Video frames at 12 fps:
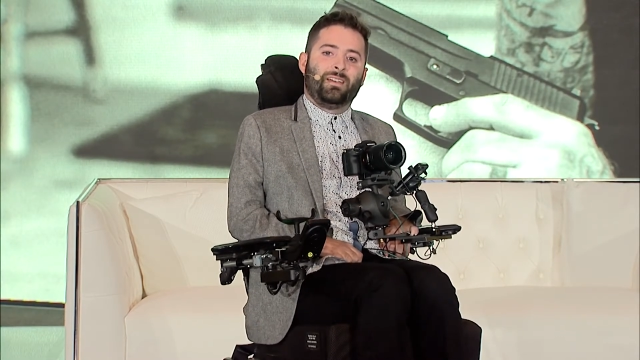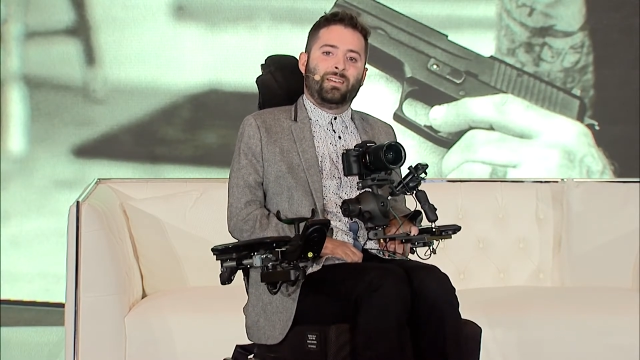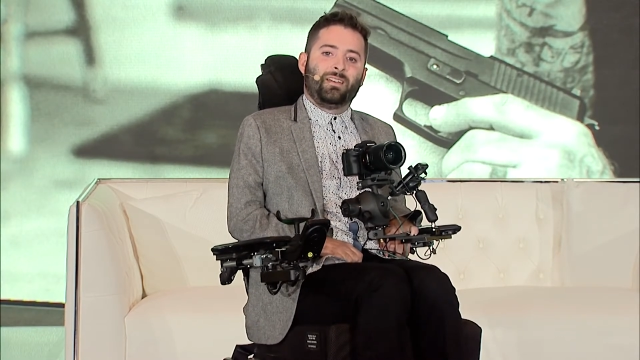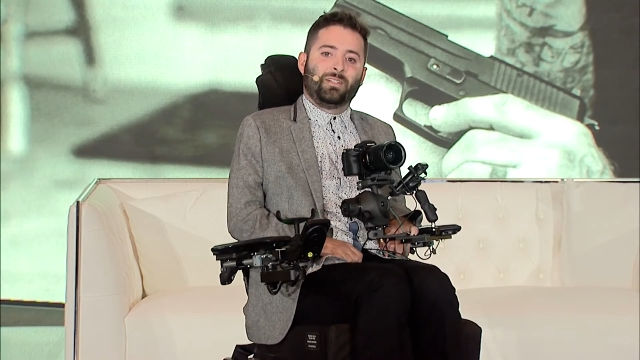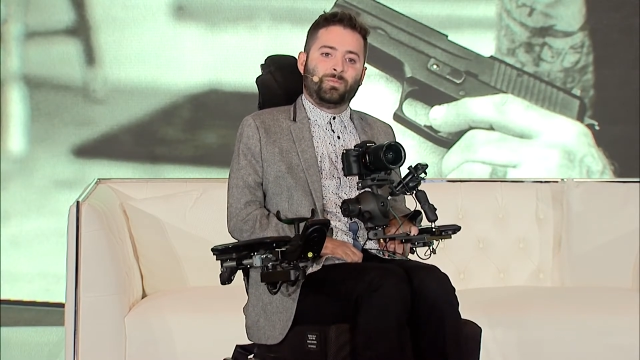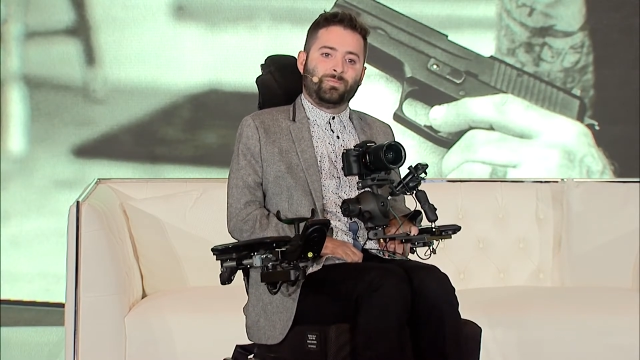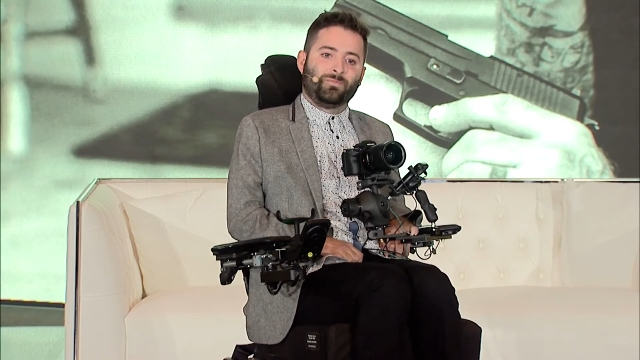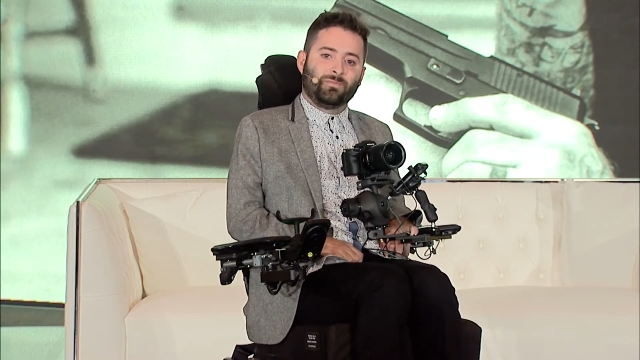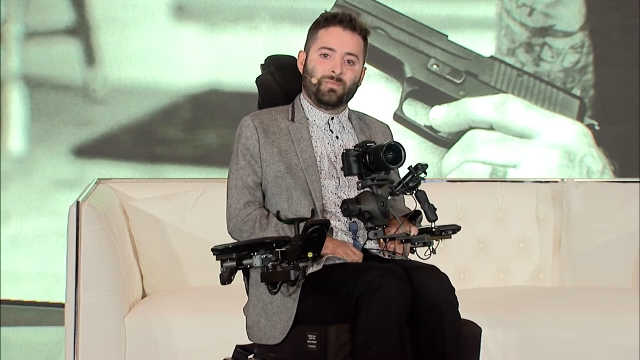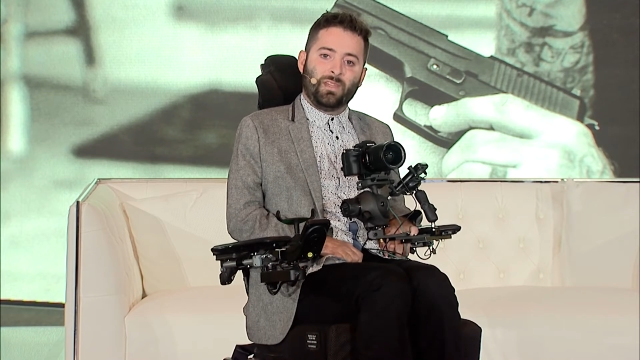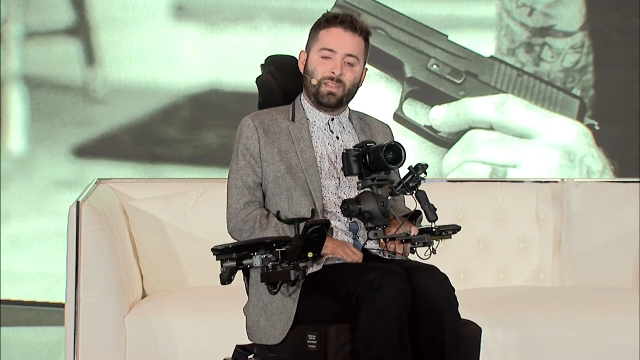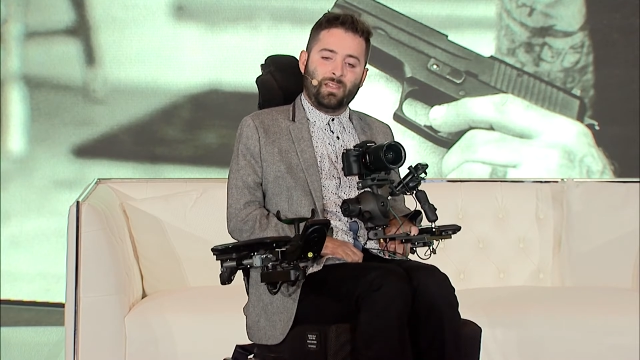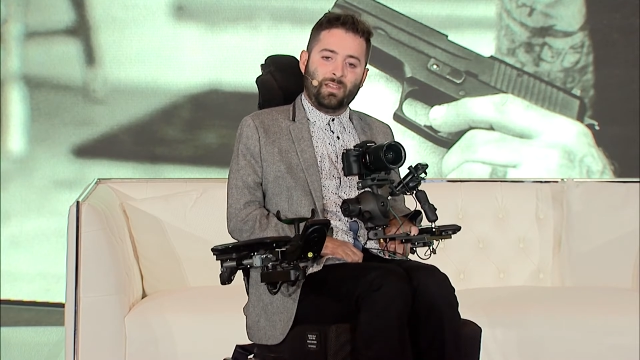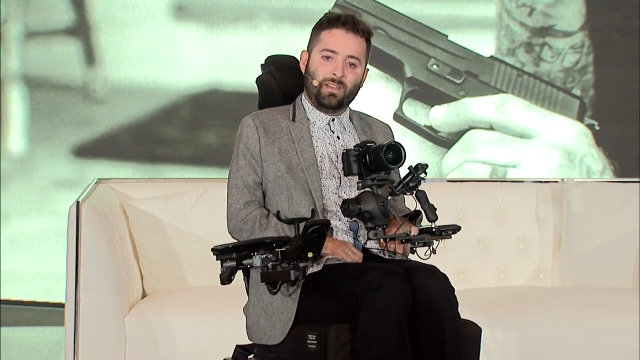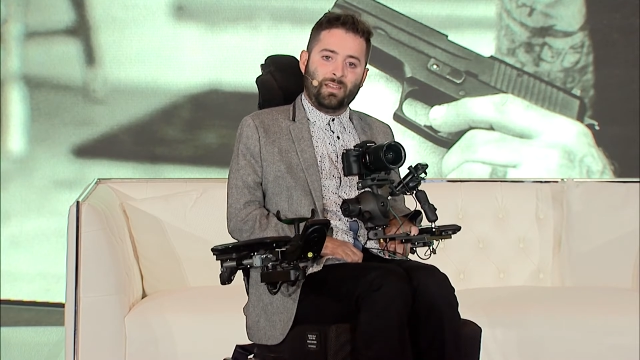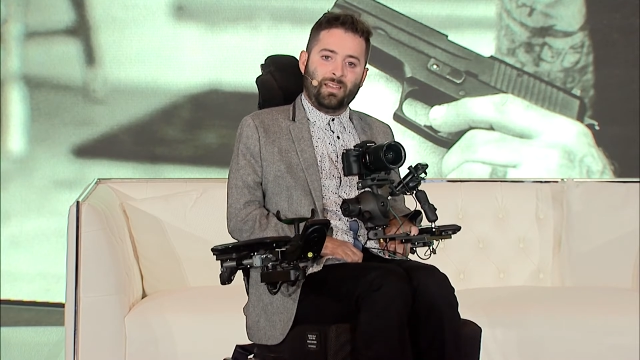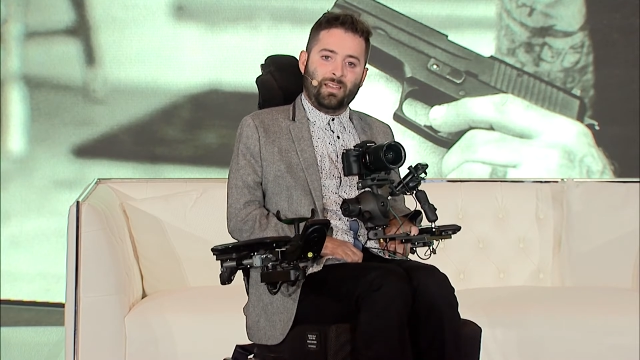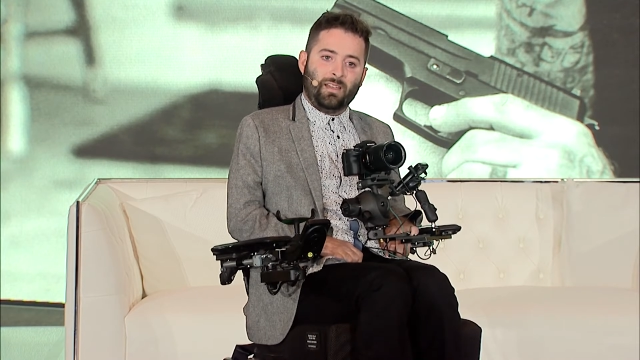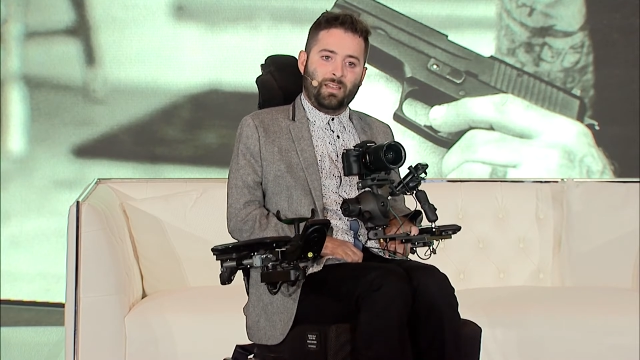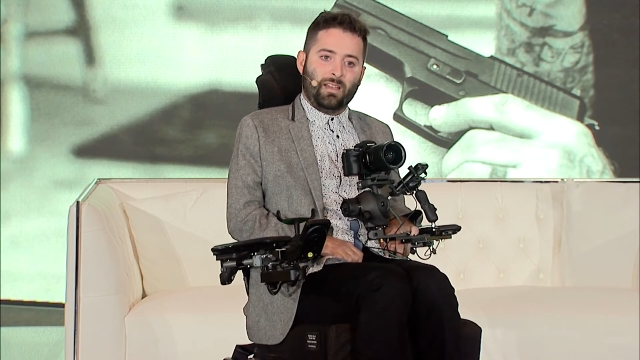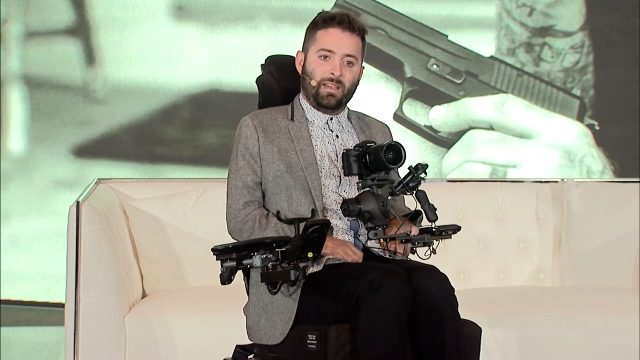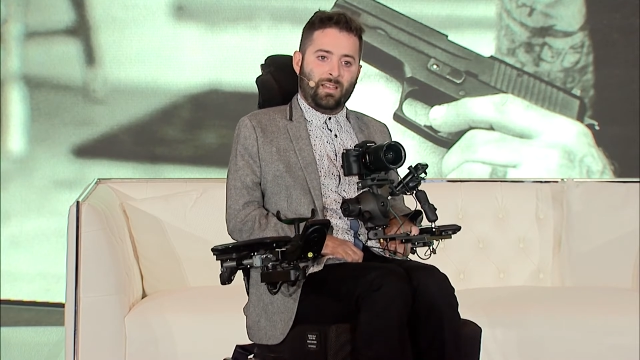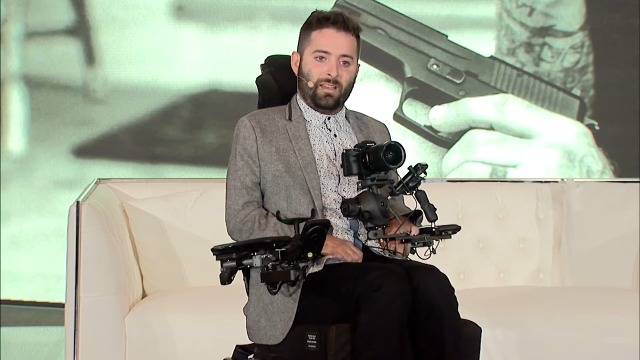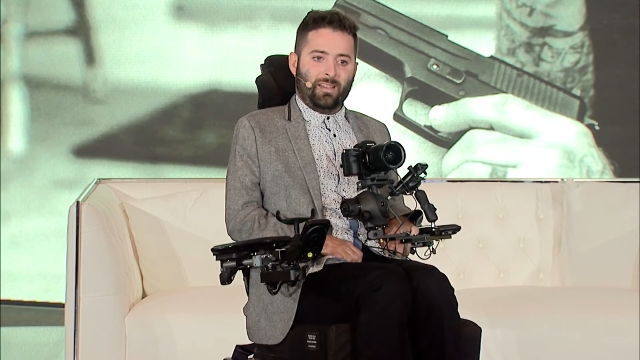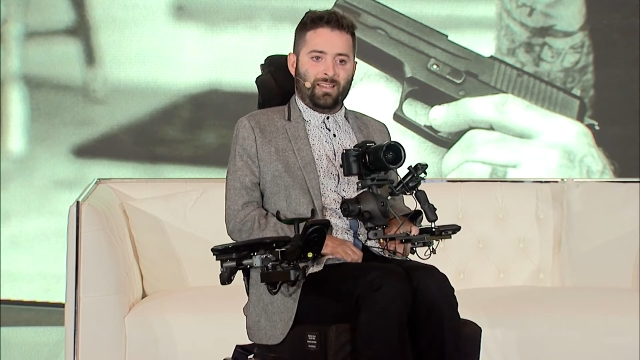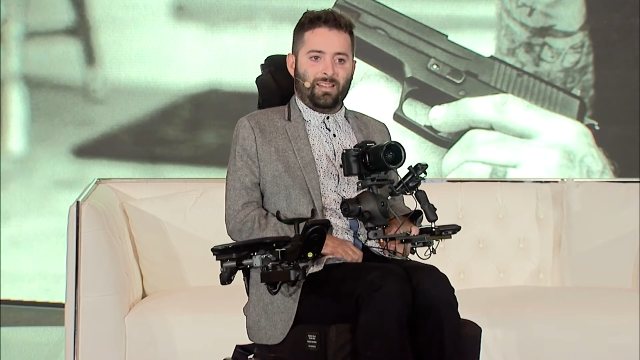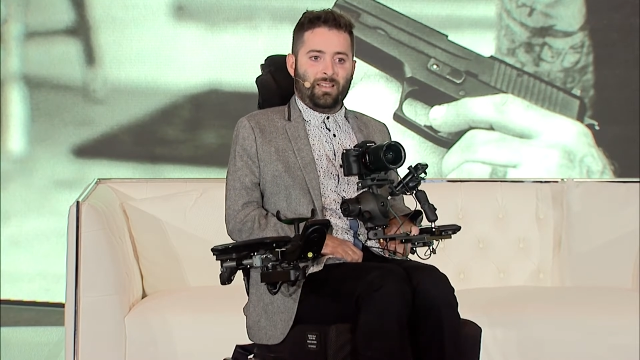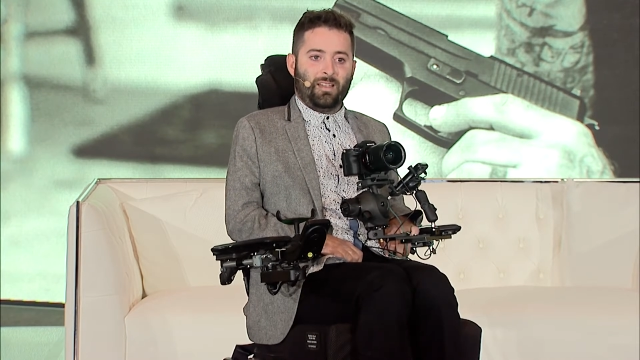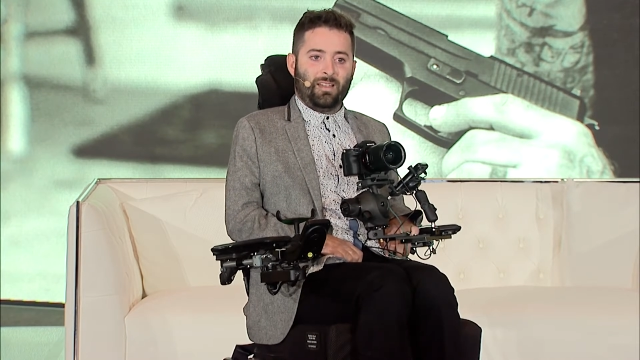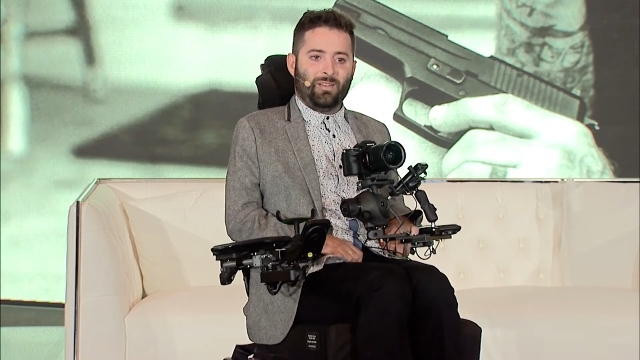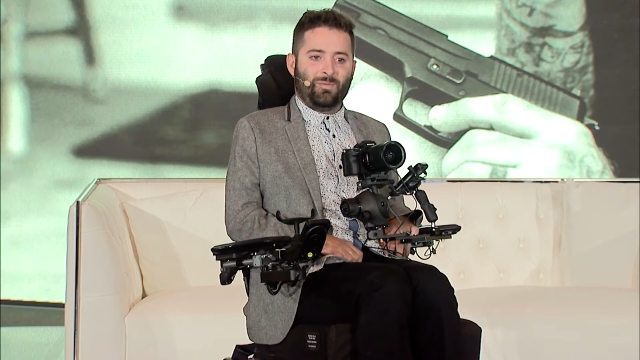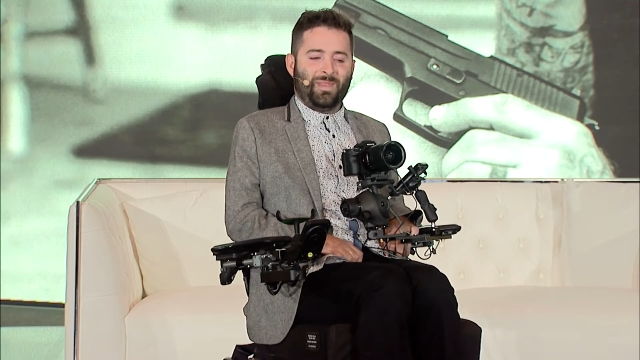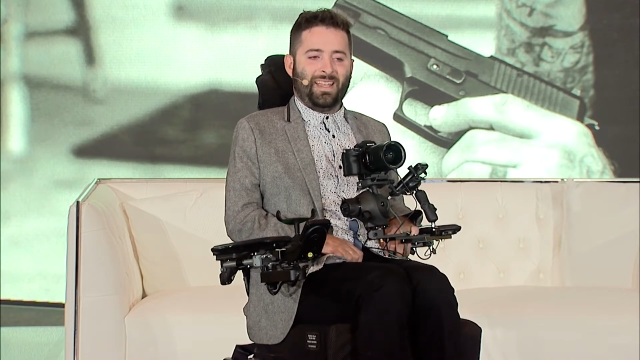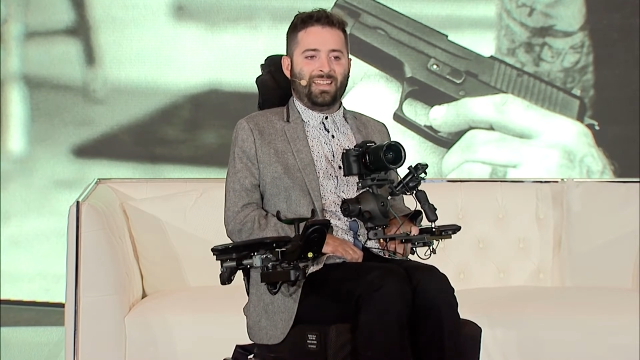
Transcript: (no one is talking)